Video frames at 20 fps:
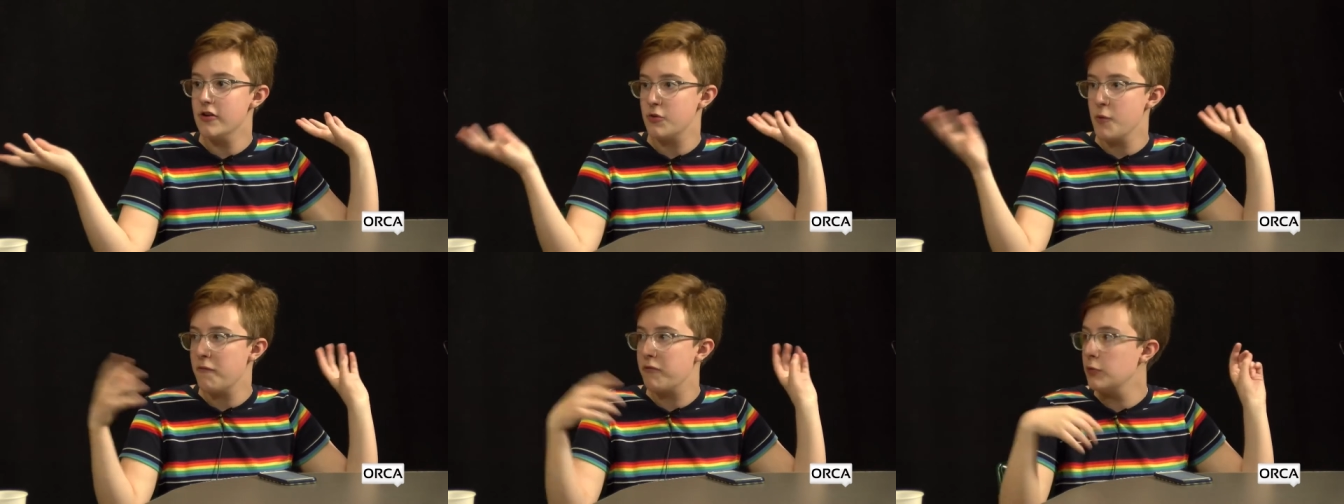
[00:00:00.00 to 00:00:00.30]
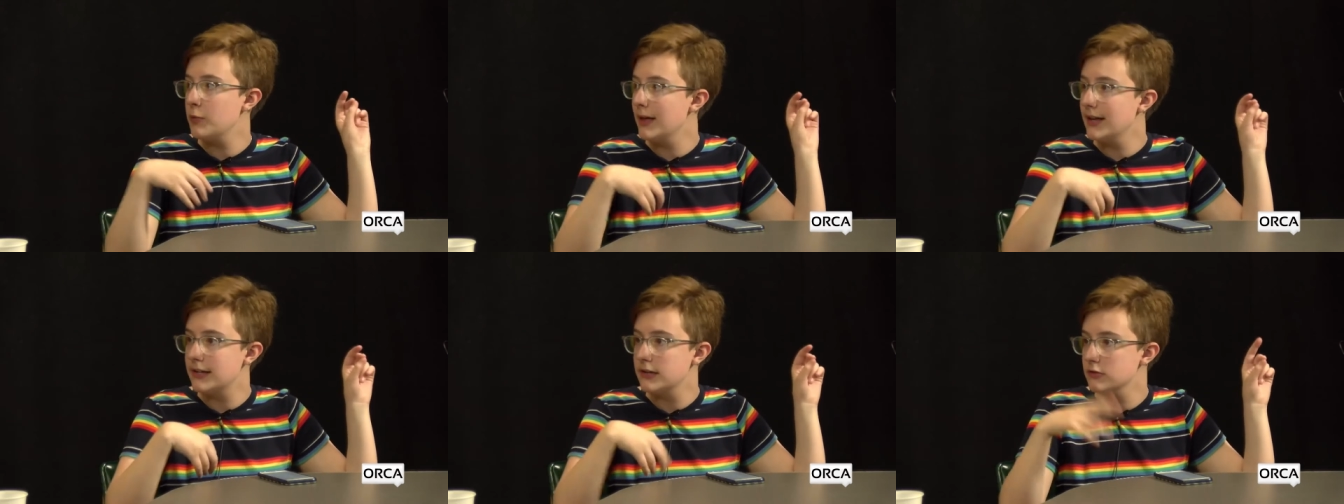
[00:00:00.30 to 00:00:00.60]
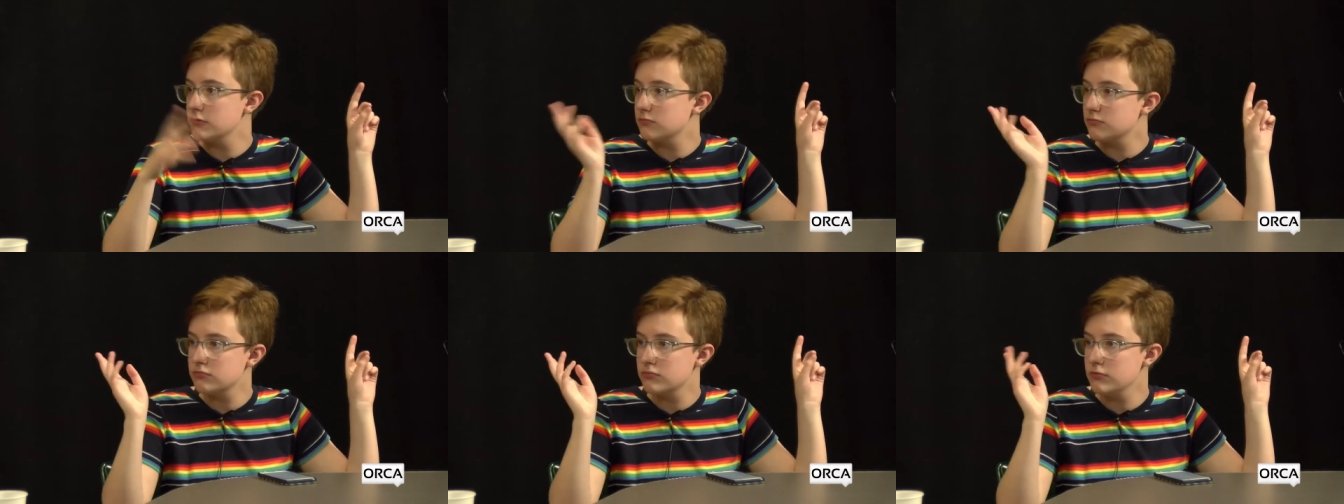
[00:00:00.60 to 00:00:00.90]
So if you like
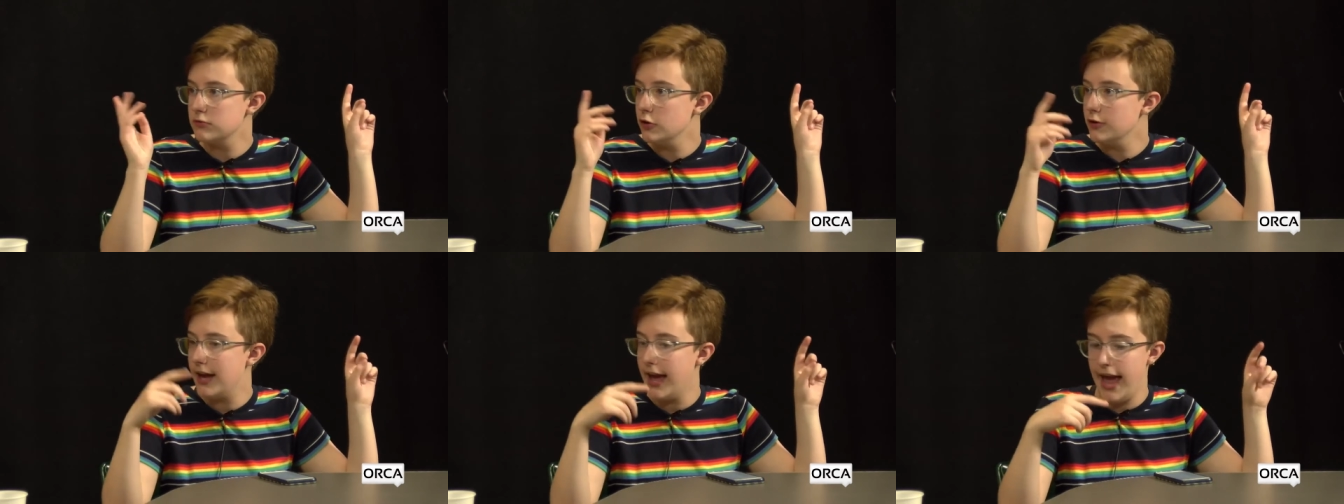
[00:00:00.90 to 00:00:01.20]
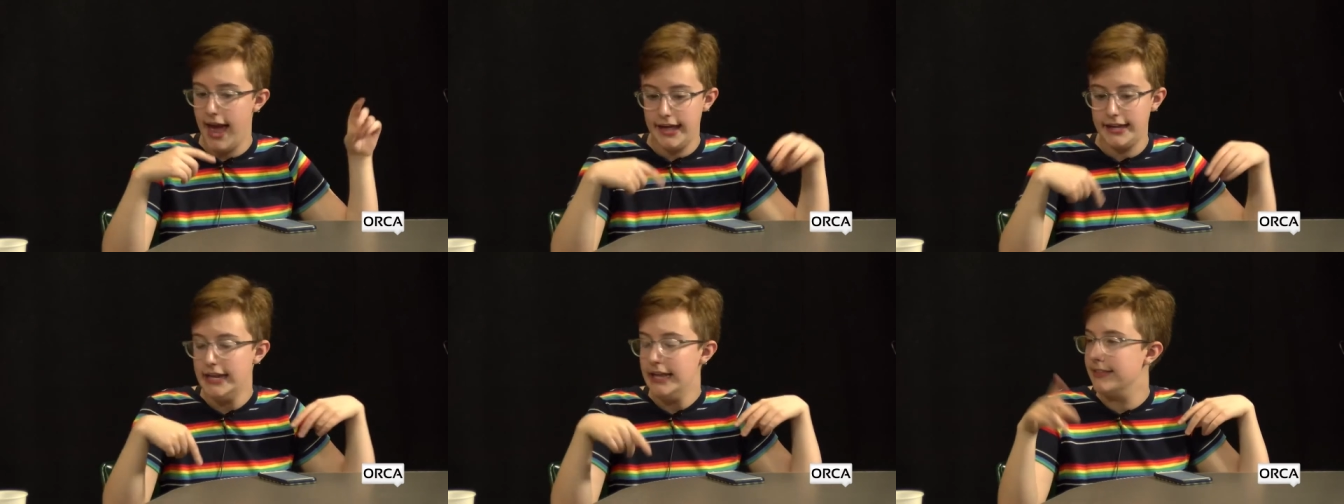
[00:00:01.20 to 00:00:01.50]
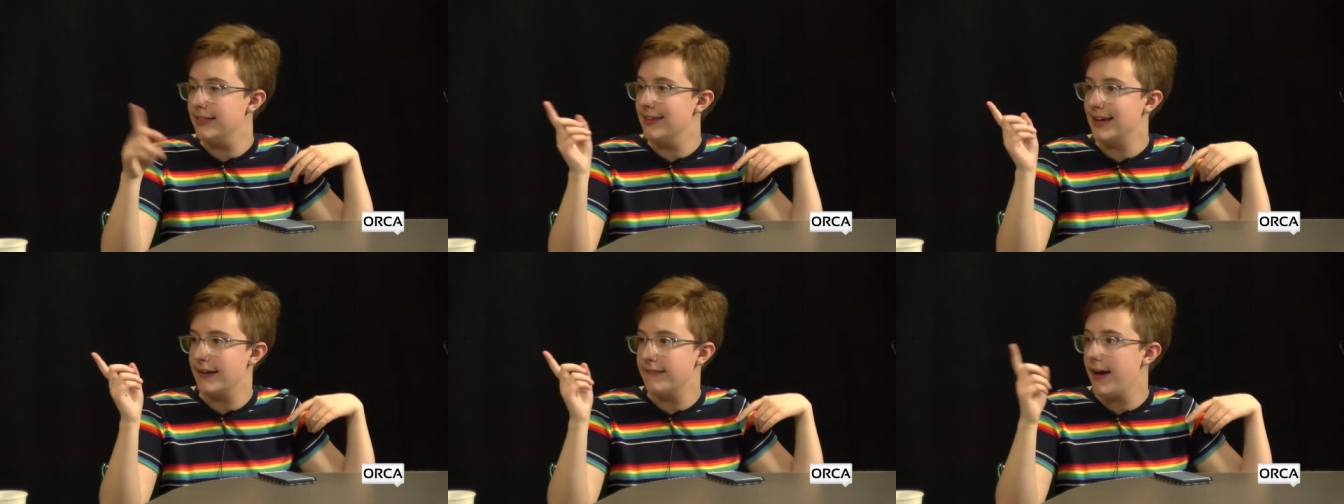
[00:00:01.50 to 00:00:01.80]
look at
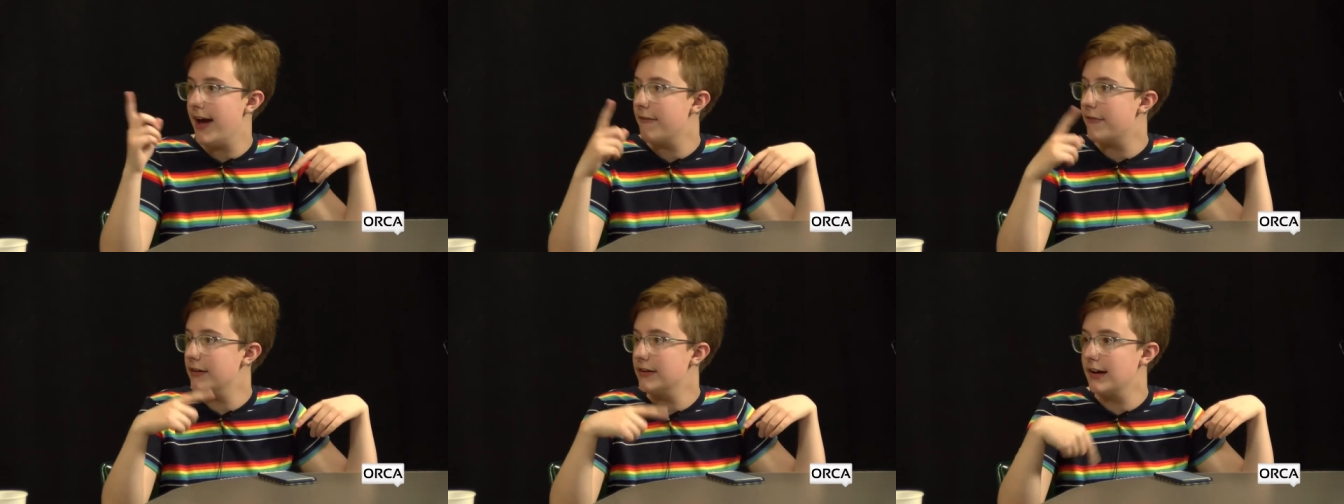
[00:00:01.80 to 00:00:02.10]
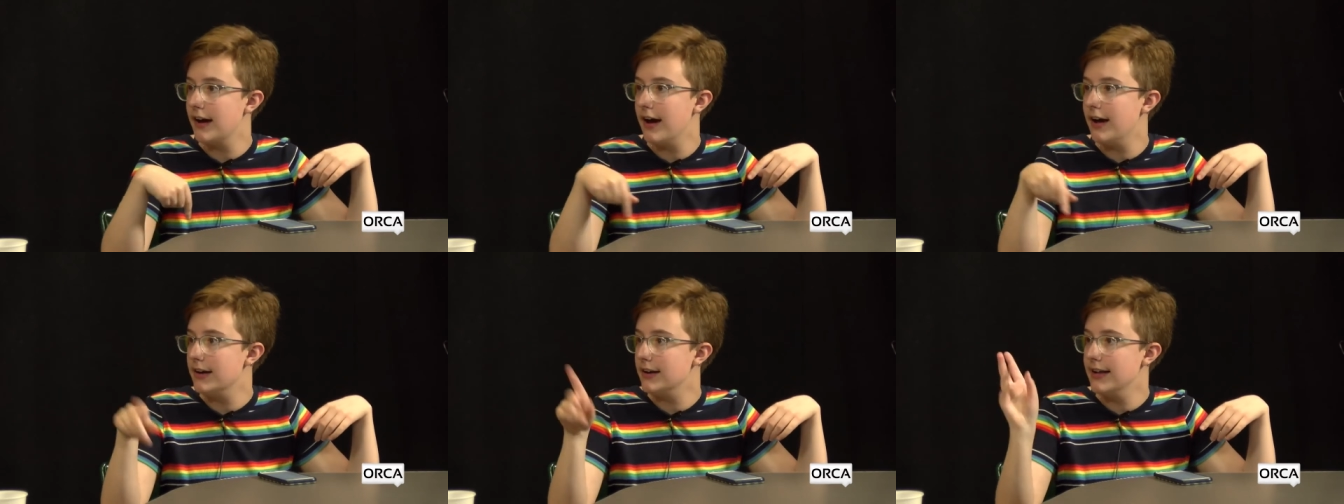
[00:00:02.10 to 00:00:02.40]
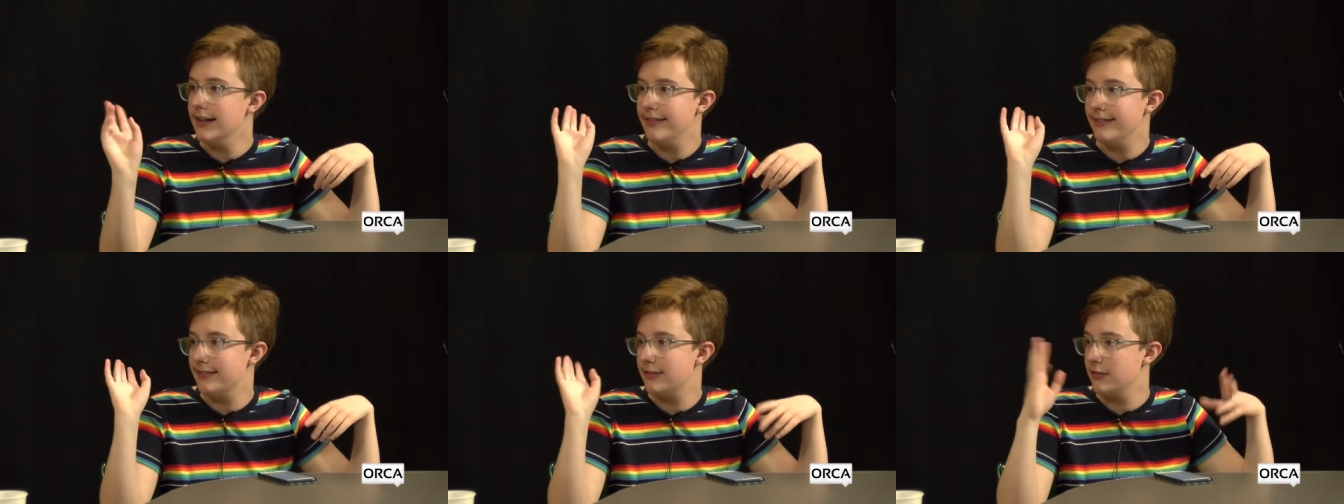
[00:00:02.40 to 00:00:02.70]
anything I've ever done,
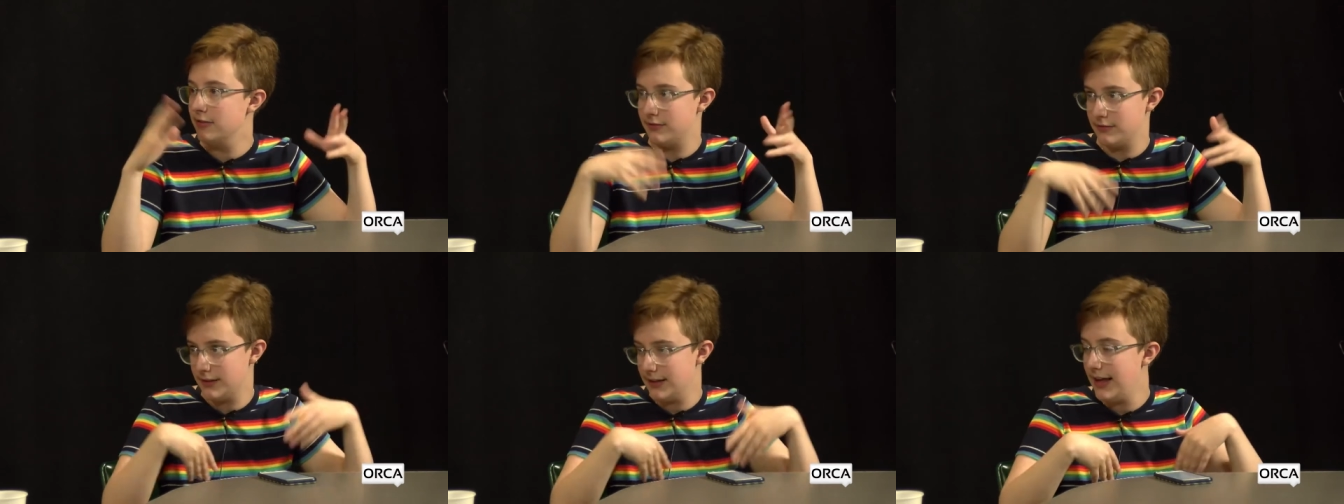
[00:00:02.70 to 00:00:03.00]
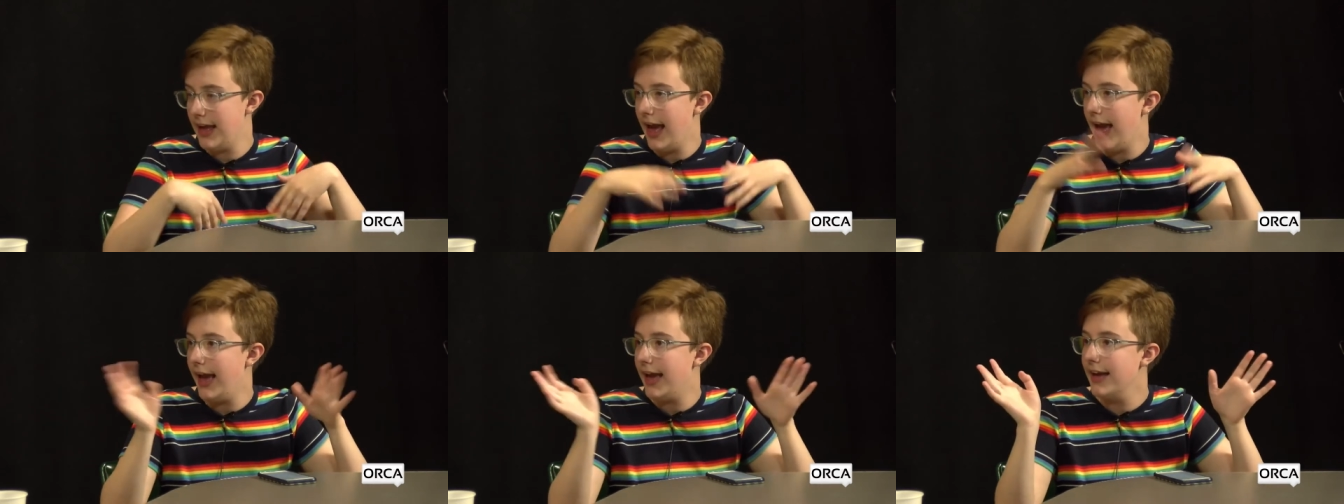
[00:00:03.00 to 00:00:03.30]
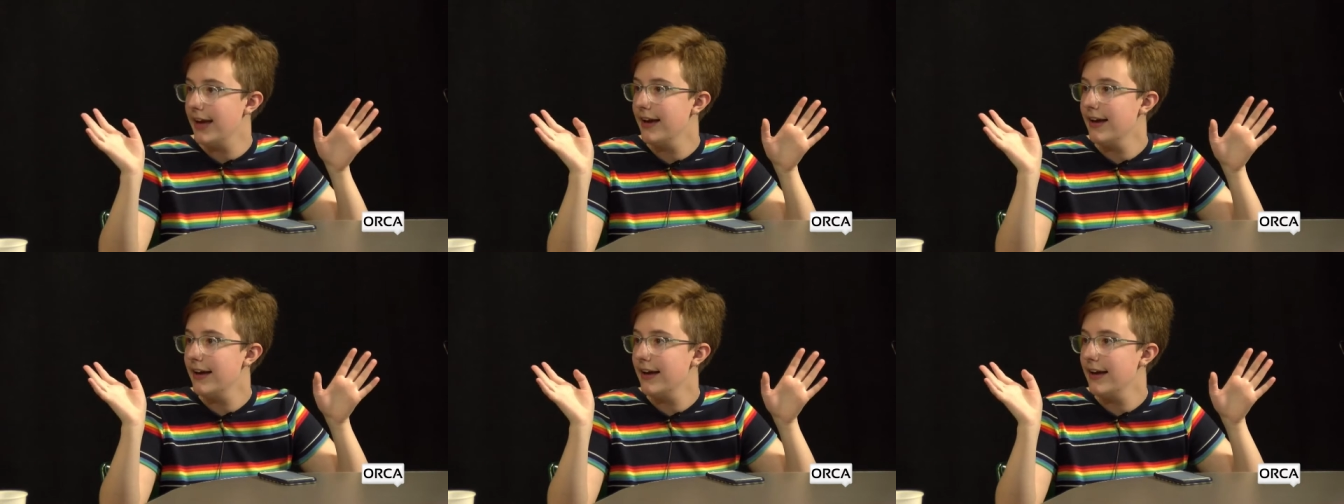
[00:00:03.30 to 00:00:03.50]
it's just gay.